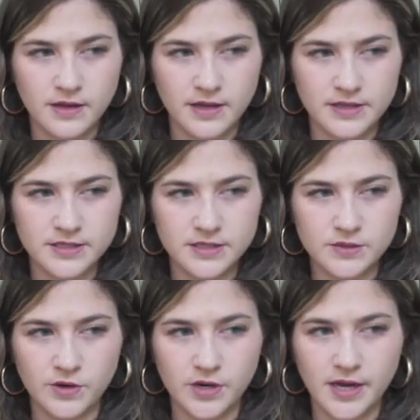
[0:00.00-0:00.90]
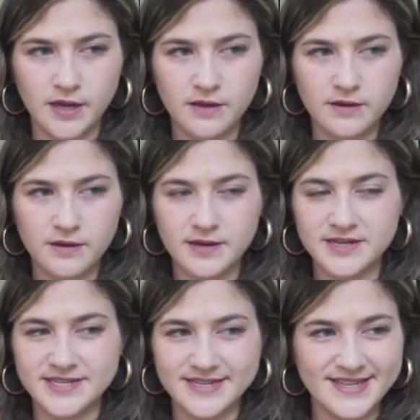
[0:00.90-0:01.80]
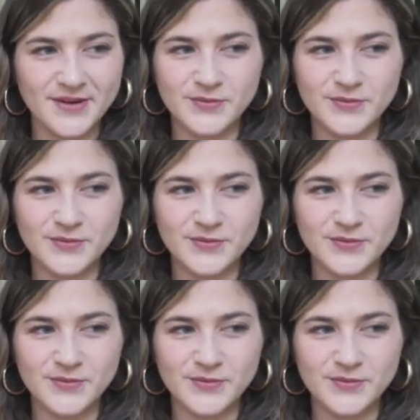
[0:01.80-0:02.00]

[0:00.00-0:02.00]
Is this working? Did that